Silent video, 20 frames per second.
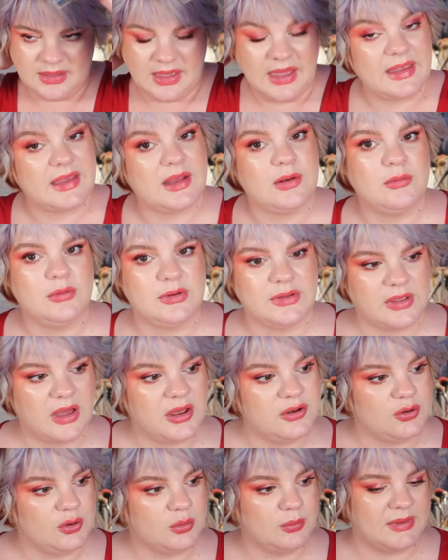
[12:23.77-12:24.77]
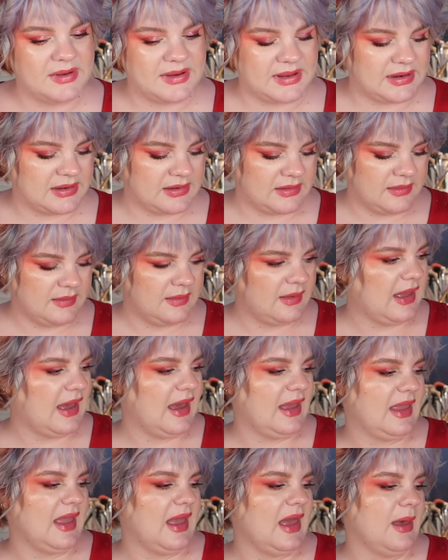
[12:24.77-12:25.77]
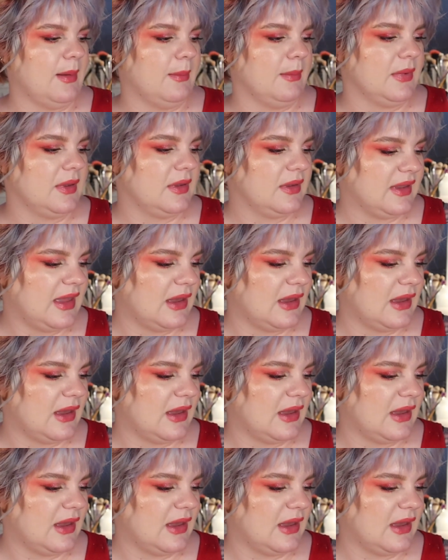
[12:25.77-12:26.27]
I can roll a new one in. I am